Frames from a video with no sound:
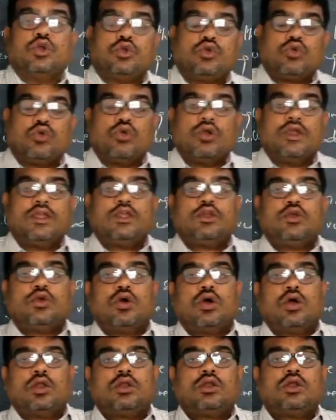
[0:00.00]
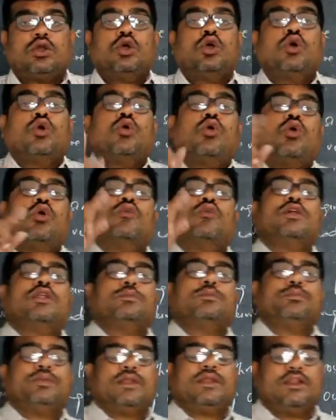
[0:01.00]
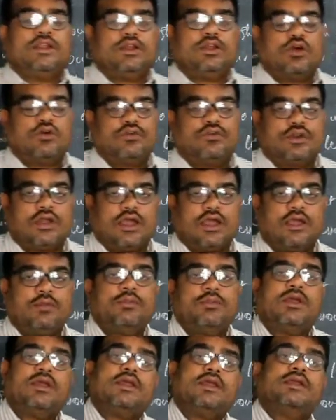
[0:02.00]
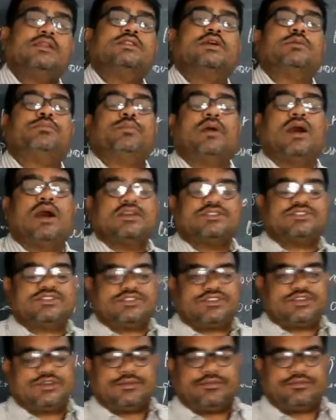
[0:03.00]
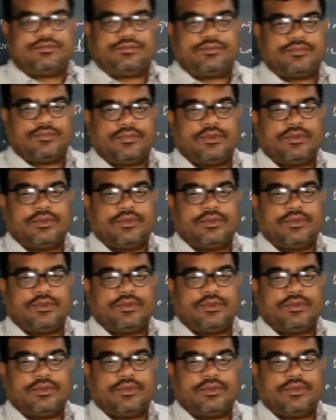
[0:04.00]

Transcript: going on over a period of time in the past.